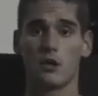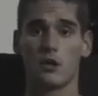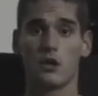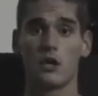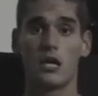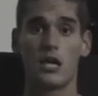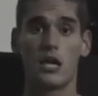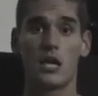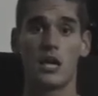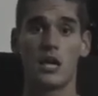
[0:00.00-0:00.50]

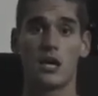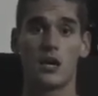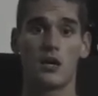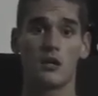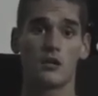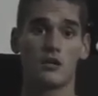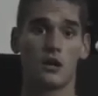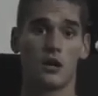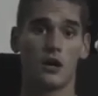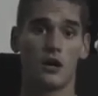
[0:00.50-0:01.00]

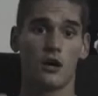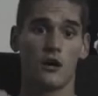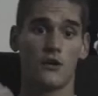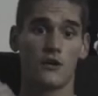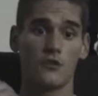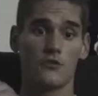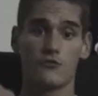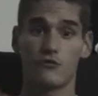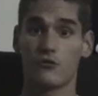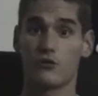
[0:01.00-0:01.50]
and
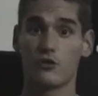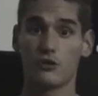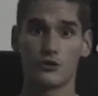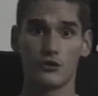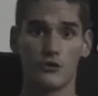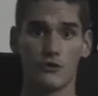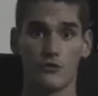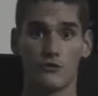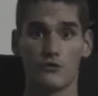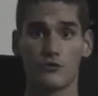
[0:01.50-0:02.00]

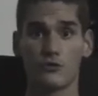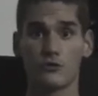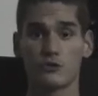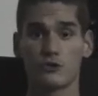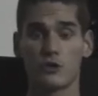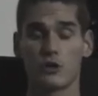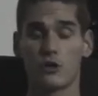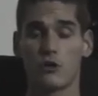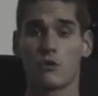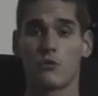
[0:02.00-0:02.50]
for the
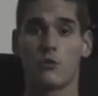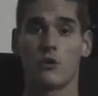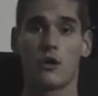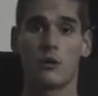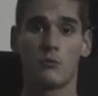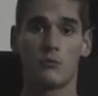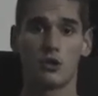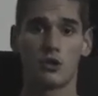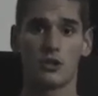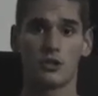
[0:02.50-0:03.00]
future,
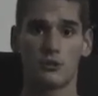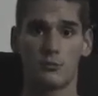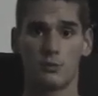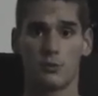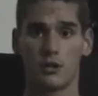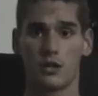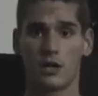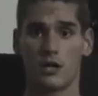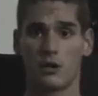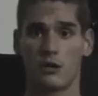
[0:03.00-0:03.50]
I'm looking to
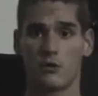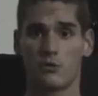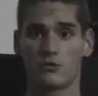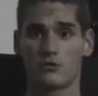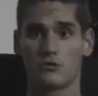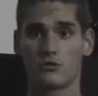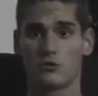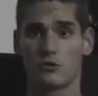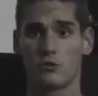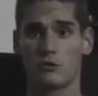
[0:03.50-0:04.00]
put out
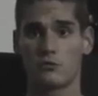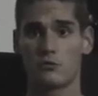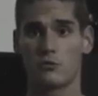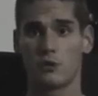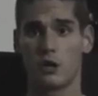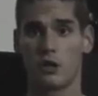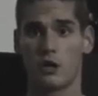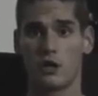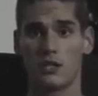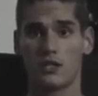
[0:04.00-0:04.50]
some
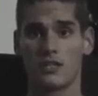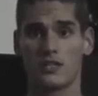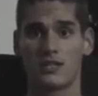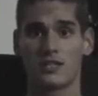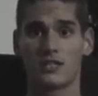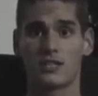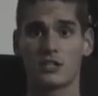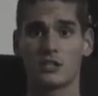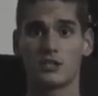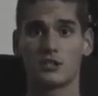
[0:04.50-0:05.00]
in the
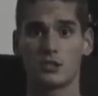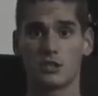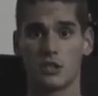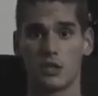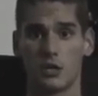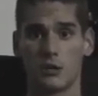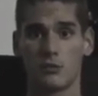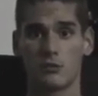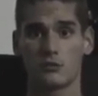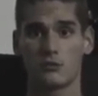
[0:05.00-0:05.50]
kitchen
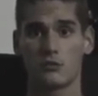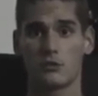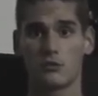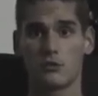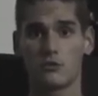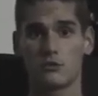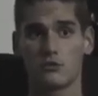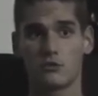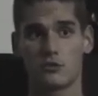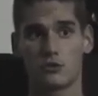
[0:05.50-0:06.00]

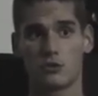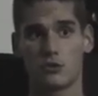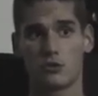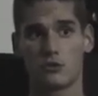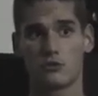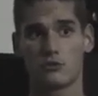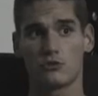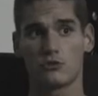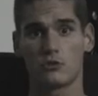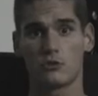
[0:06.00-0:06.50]
episodes to show
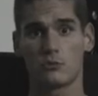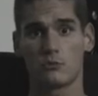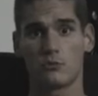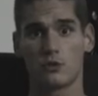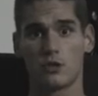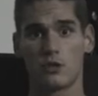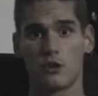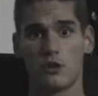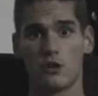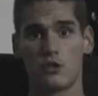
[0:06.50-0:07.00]
you some,
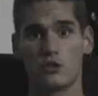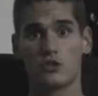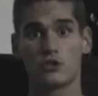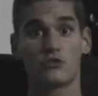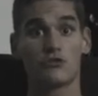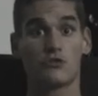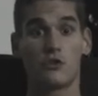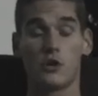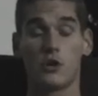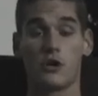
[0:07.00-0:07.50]

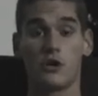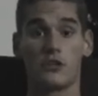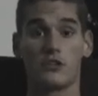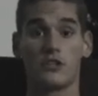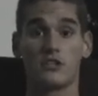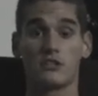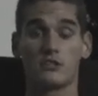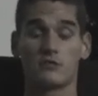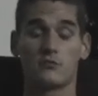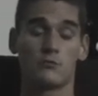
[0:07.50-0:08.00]
this
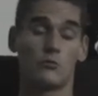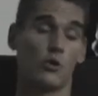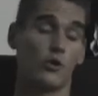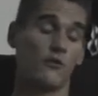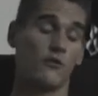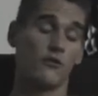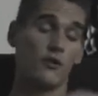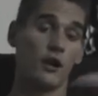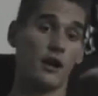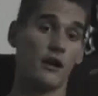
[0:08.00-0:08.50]
is more
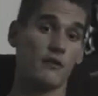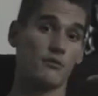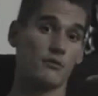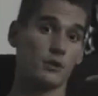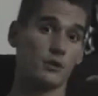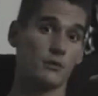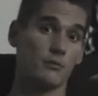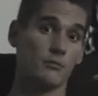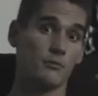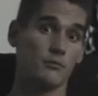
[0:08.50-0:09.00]
for
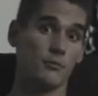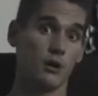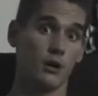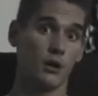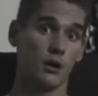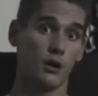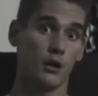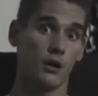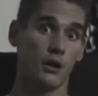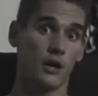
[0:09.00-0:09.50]

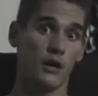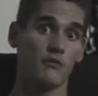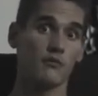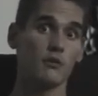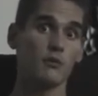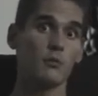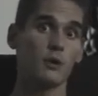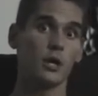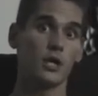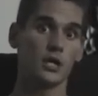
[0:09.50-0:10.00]

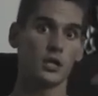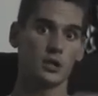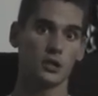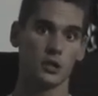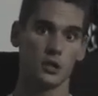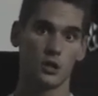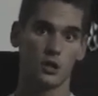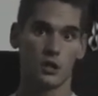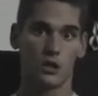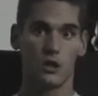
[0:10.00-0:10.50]
everybody.
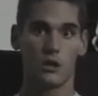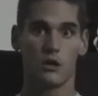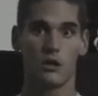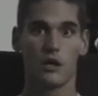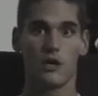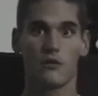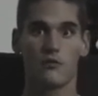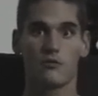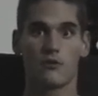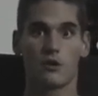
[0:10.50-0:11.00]
I
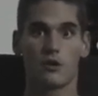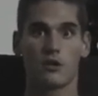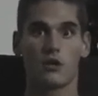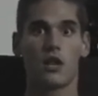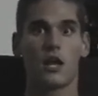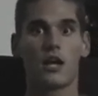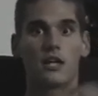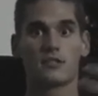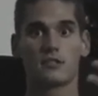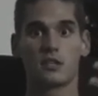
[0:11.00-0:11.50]
have
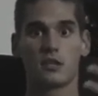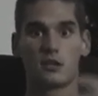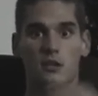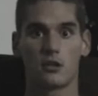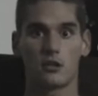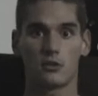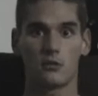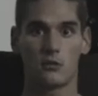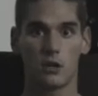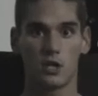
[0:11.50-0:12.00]
clients that
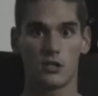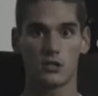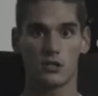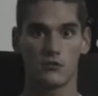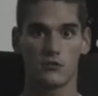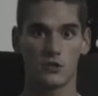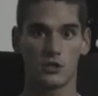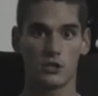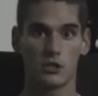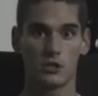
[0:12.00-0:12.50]
like to watch our
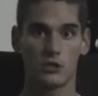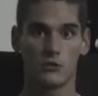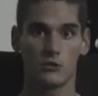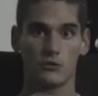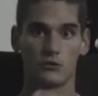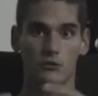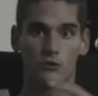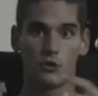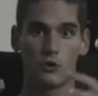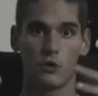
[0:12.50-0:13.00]
videos,
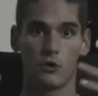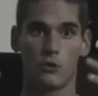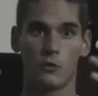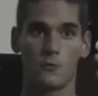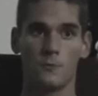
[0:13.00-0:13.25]
so